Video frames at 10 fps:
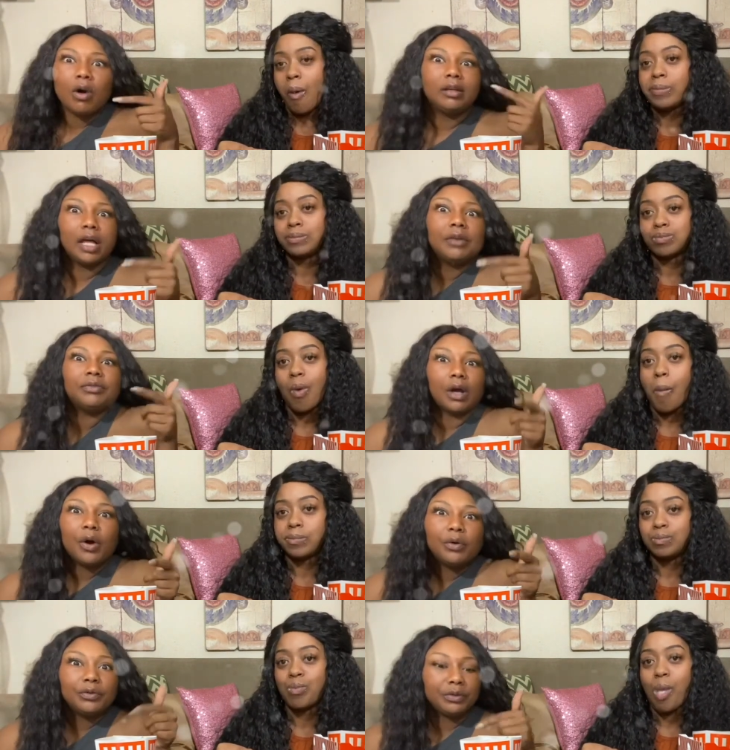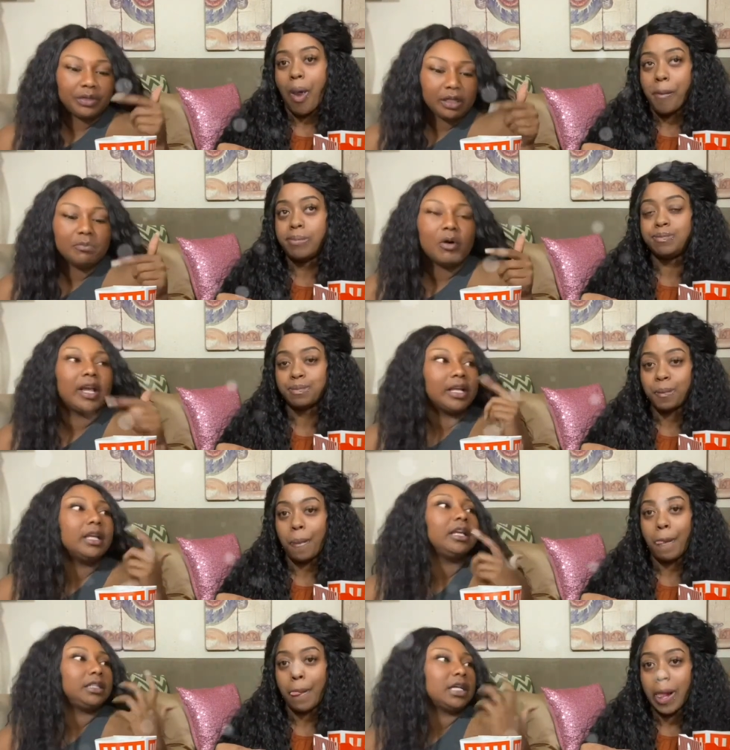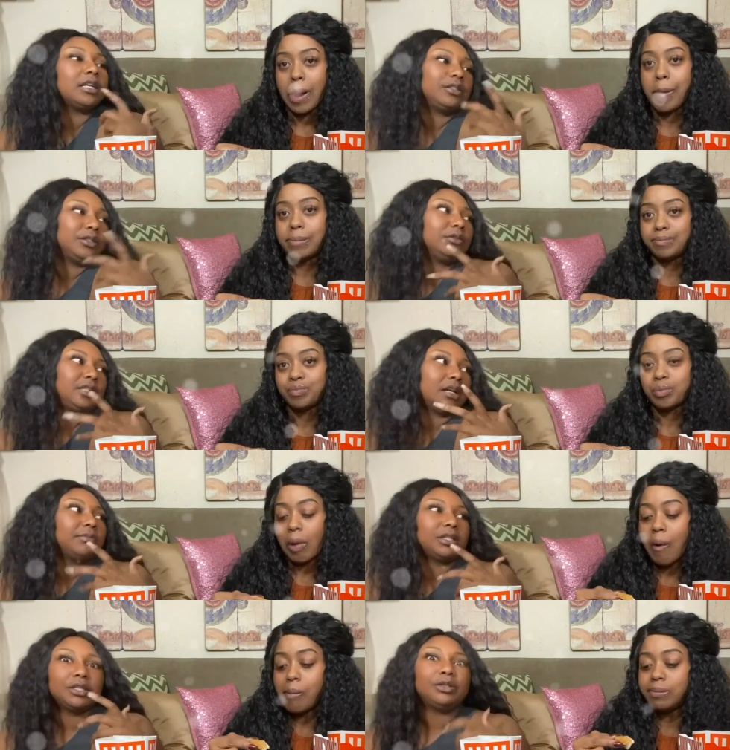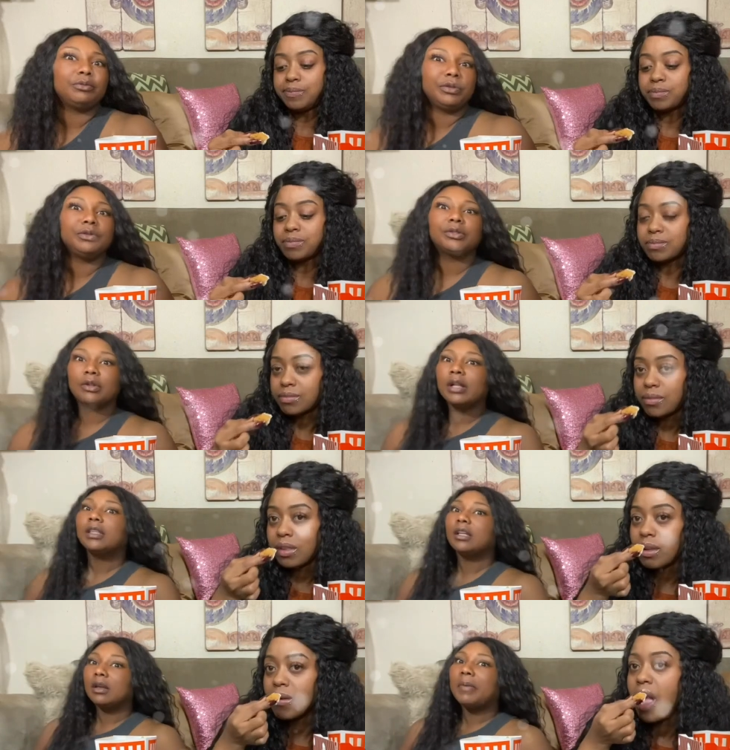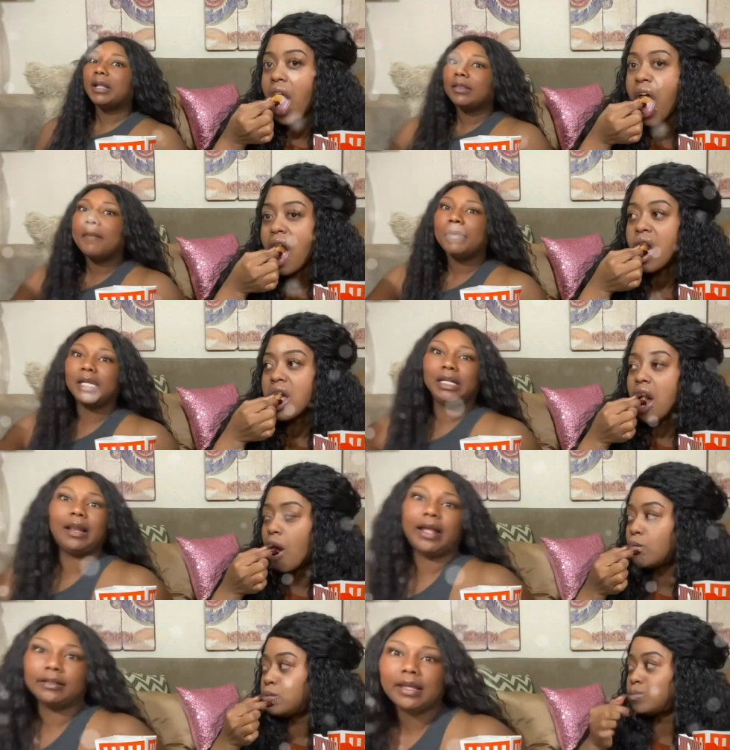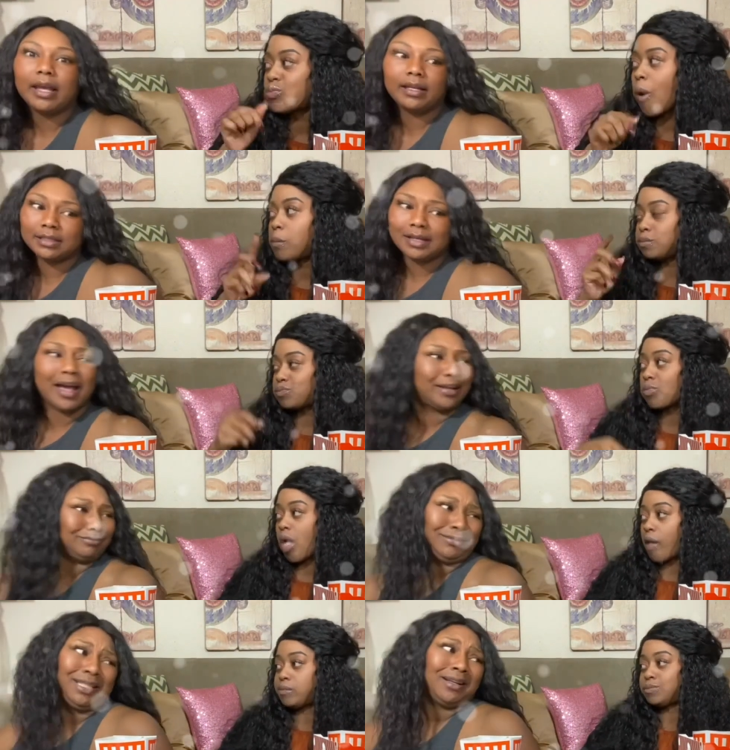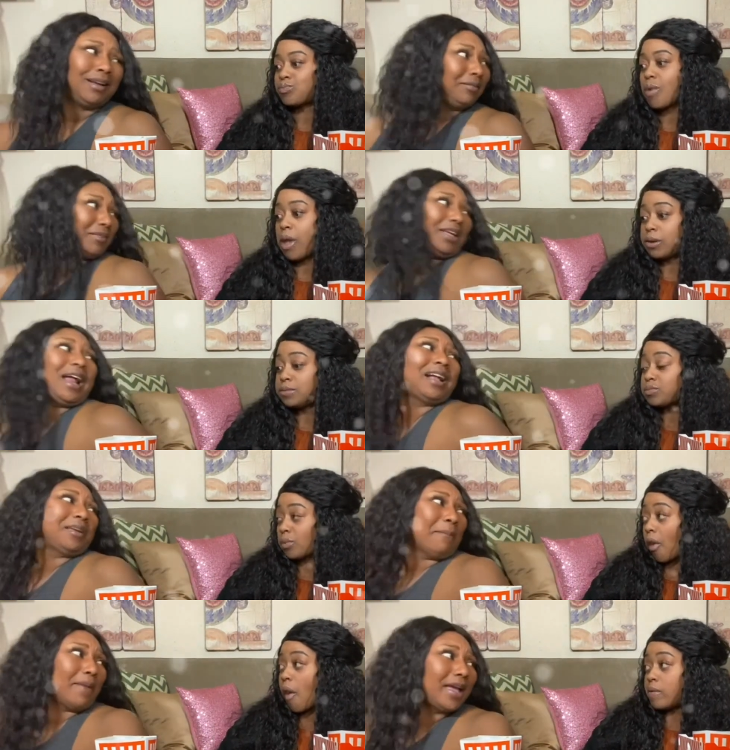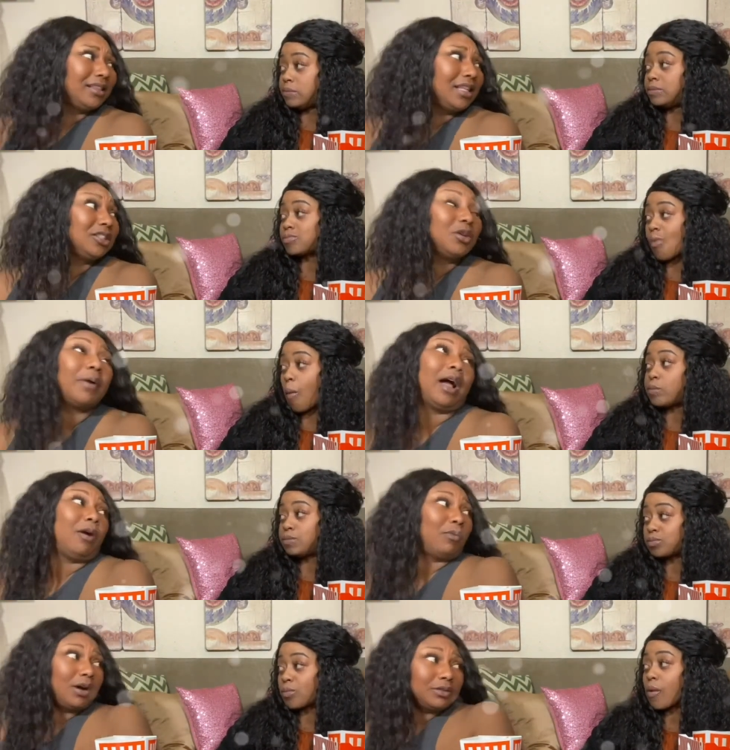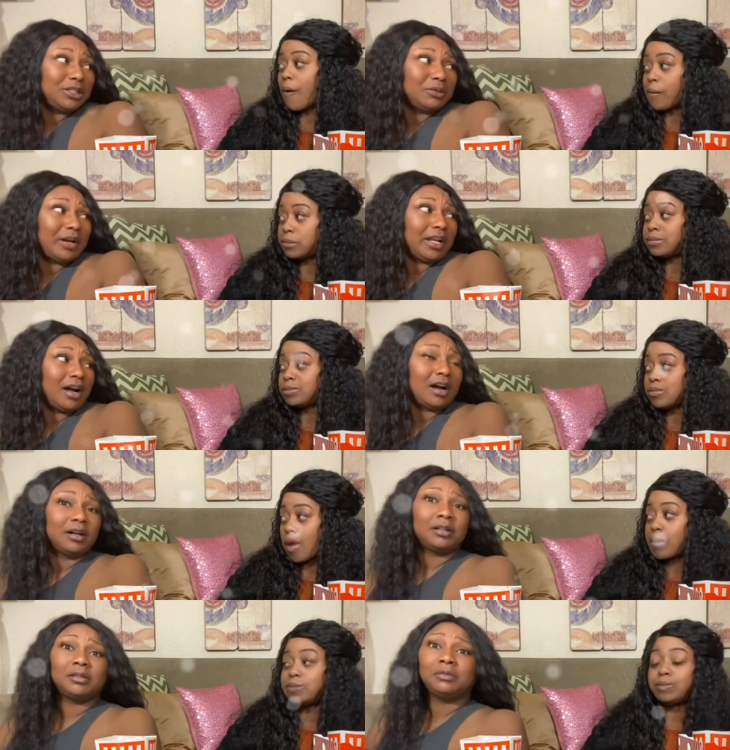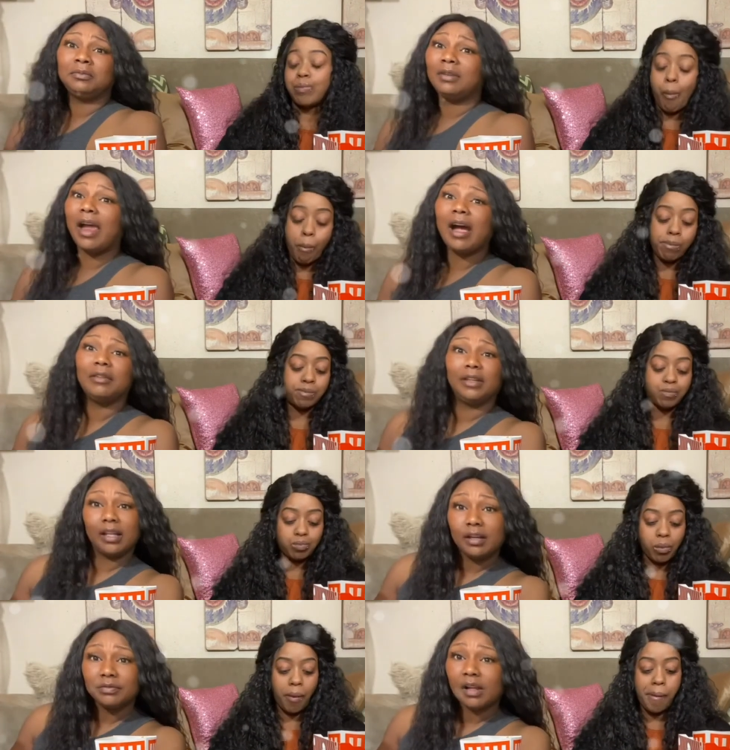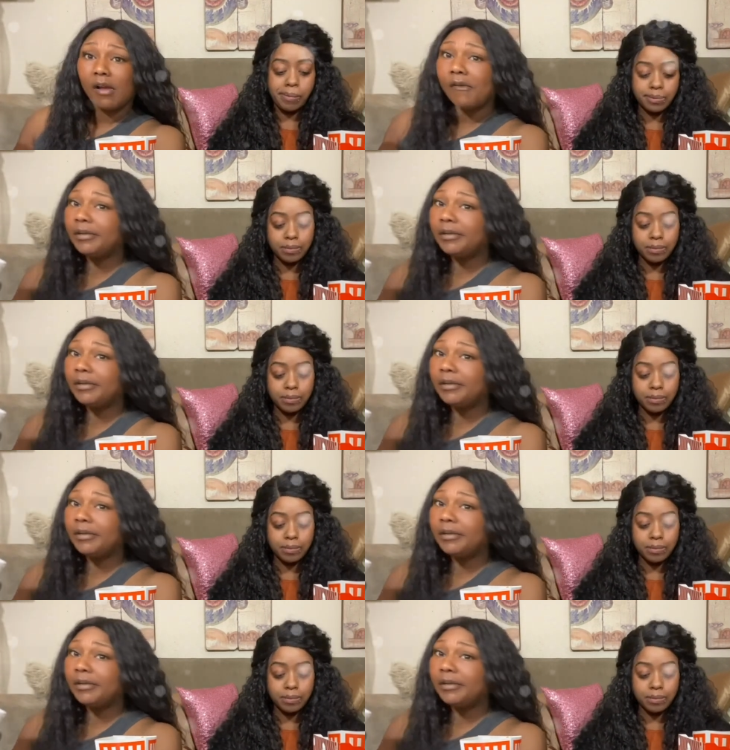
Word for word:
Speaker 1: left over, you can eat, mm -hmm. it, it does do something to you. When you start thinking about that money like that, it's like, man, I can make this the way I want to at home, have leftover.